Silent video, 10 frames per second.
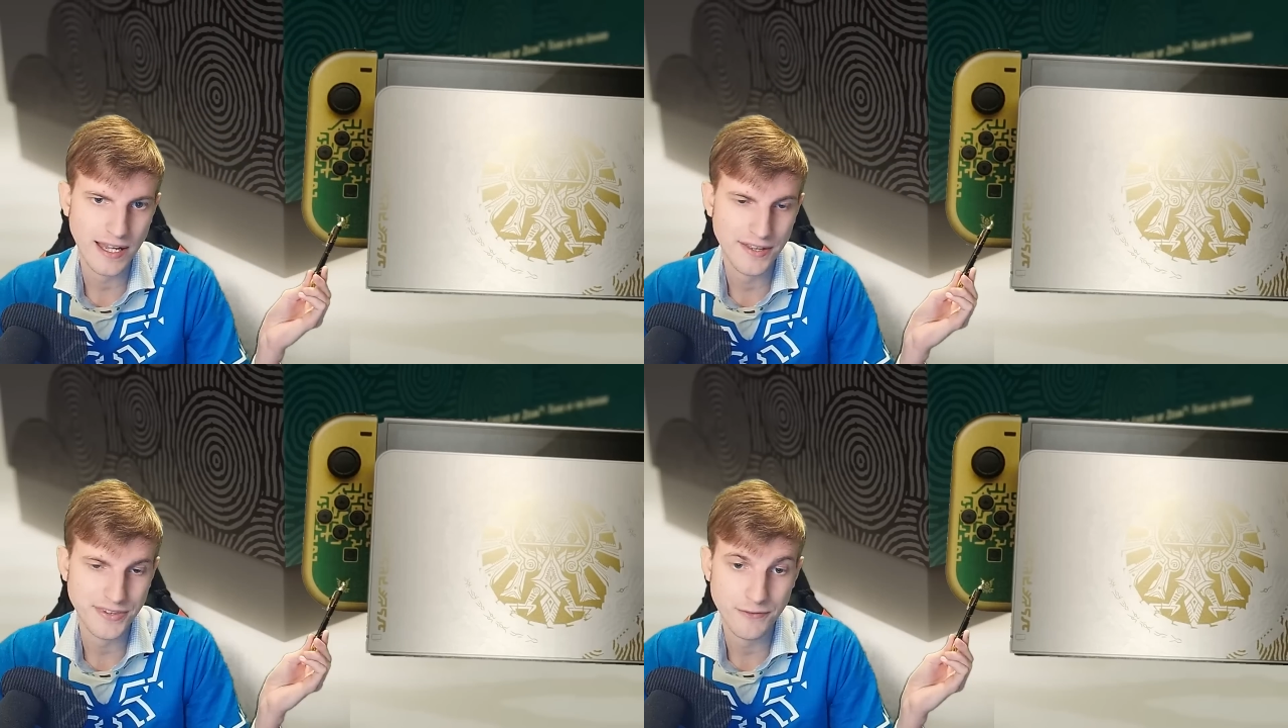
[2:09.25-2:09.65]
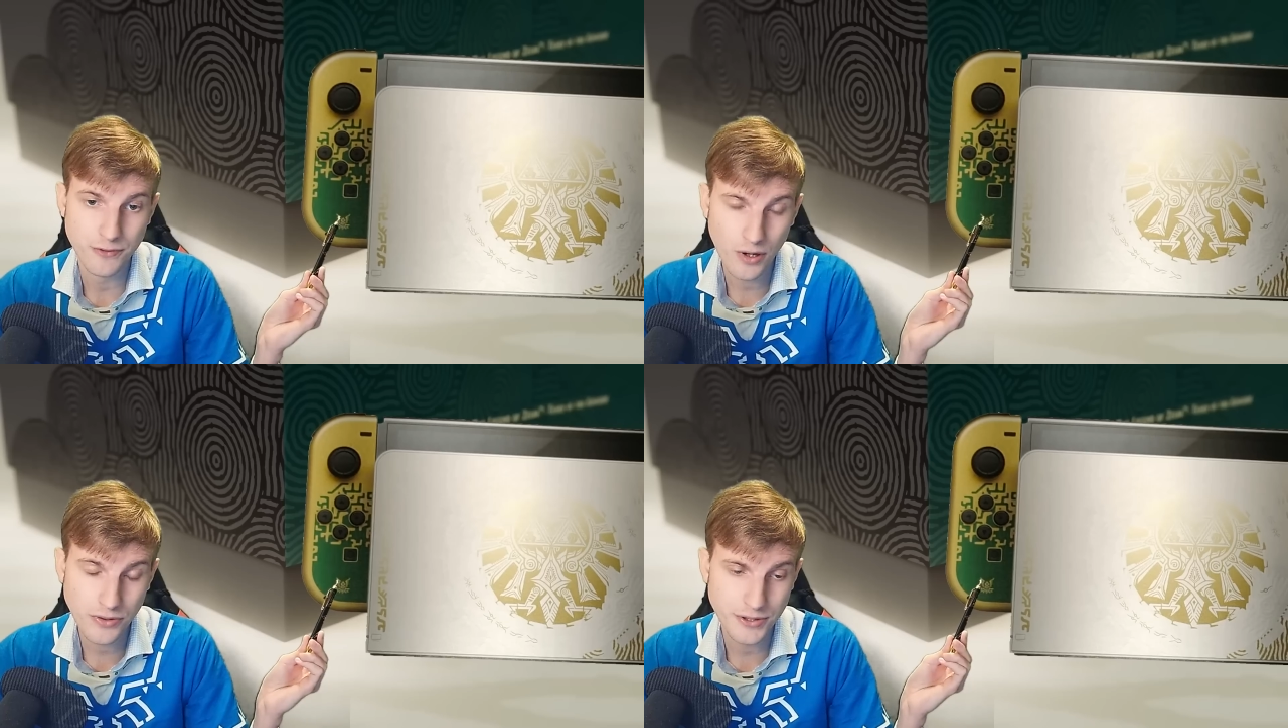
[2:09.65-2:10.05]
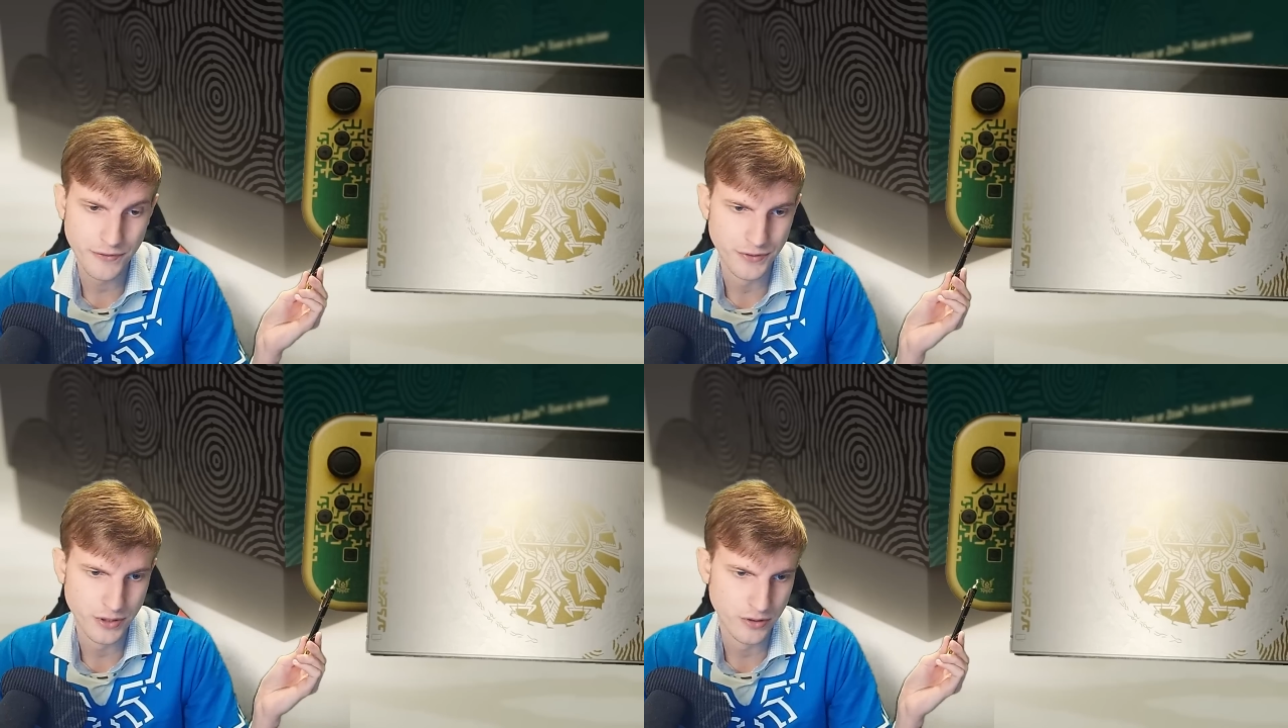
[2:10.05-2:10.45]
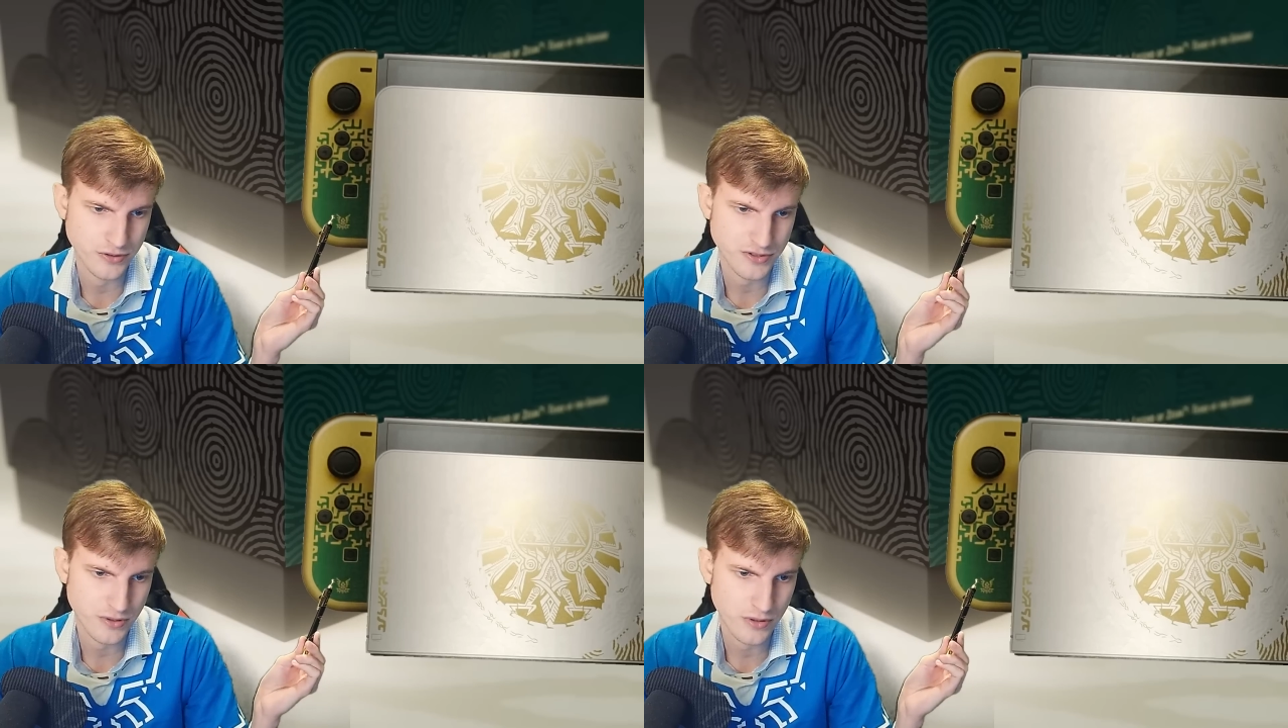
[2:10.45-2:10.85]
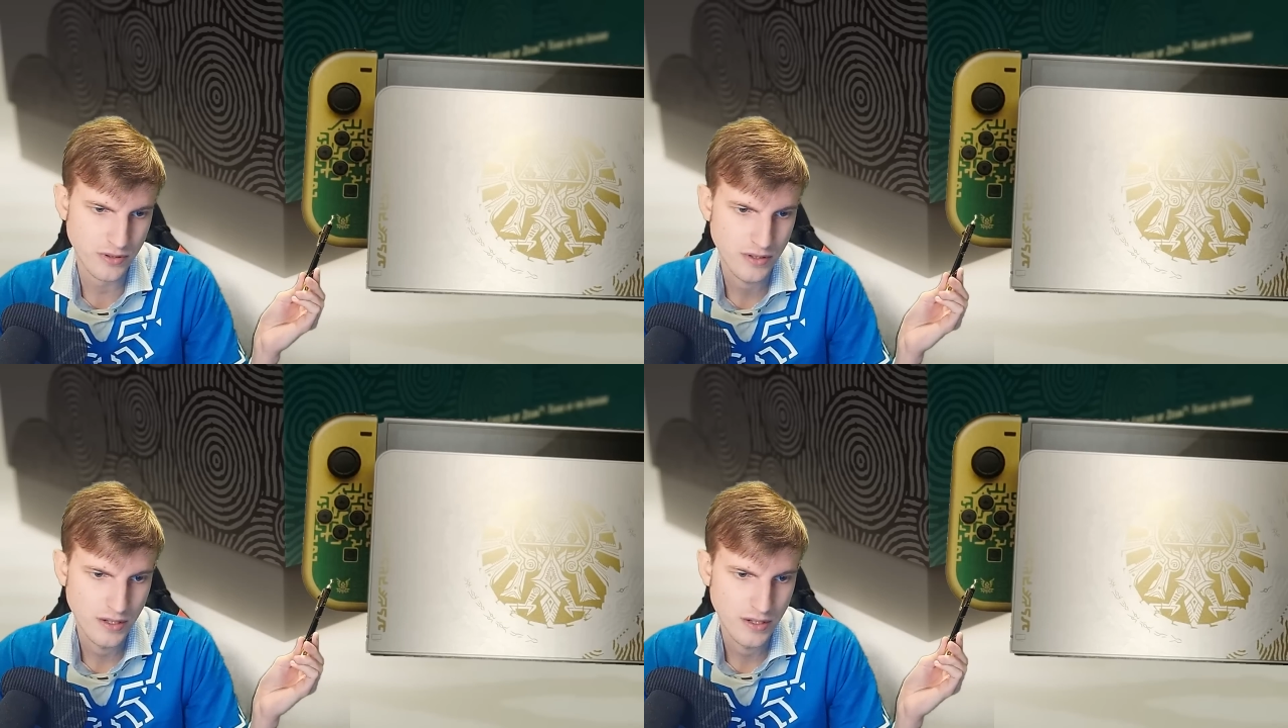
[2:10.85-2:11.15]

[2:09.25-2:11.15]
at the front of the console,